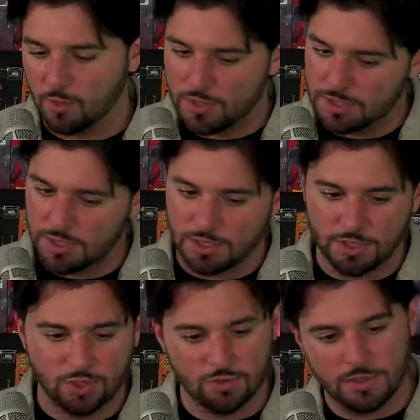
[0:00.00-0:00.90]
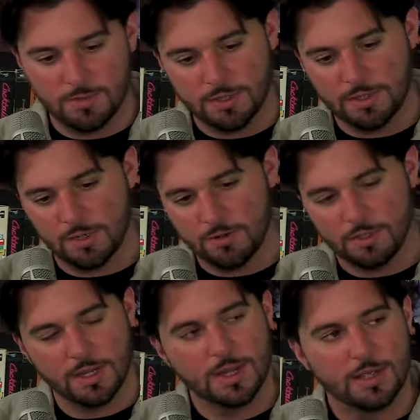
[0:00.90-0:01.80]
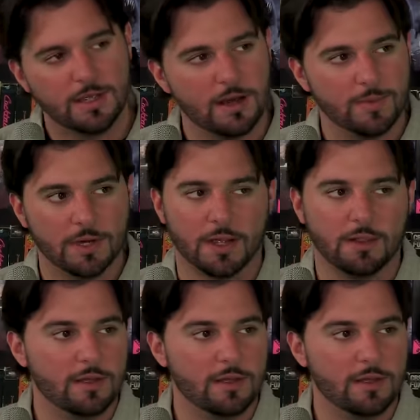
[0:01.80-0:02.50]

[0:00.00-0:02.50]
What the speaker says: always, like, the dream to, you know, to get up there.